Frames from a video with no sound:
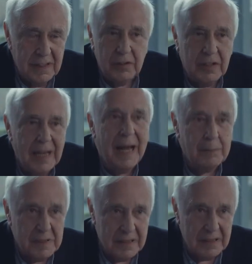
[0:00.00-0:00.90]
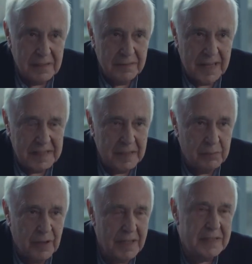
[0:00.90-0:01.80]
collapses of asset
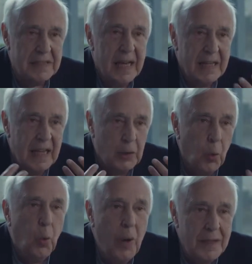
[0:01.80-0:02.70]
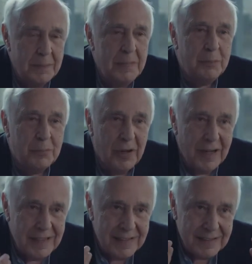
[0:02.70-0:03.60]
prices. They'll always be
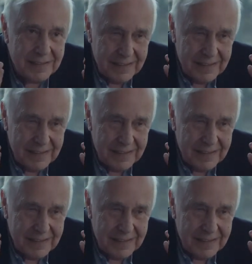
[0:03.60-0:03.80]
priced